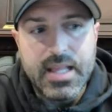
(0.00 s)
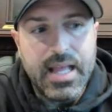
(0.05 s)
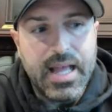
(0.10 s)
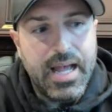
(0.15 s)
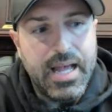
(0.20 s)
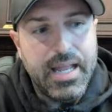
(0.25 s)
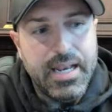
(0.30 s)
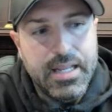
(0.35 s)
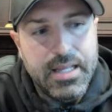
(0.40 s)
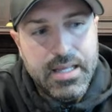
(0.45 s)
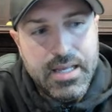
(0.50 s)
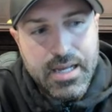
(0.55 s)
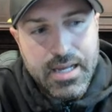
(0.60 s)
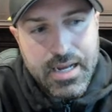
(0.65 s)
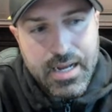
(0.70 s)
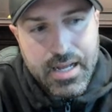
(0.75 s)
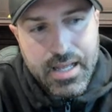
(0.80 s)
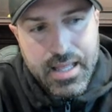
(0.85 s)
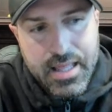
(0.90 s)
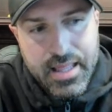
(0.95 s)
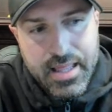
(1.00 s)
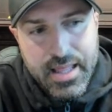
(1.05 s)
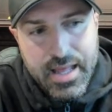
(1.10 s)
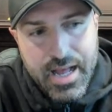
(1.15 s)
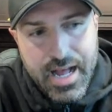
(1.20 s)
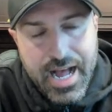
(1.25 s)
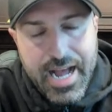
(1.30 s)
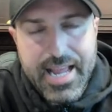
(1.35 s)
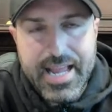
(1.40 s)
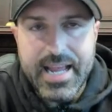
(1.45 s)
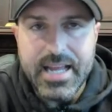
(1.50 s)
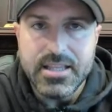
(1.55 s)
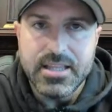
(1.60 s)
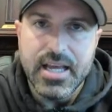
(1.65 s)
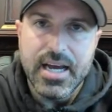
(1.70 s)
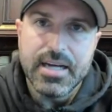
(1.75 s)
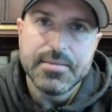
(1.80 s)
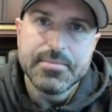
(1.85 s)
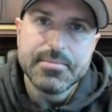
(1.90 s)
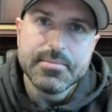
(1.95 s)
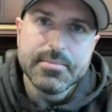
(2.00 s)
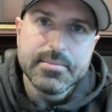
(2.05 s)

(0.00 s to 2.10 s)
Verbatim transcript: And I hate that,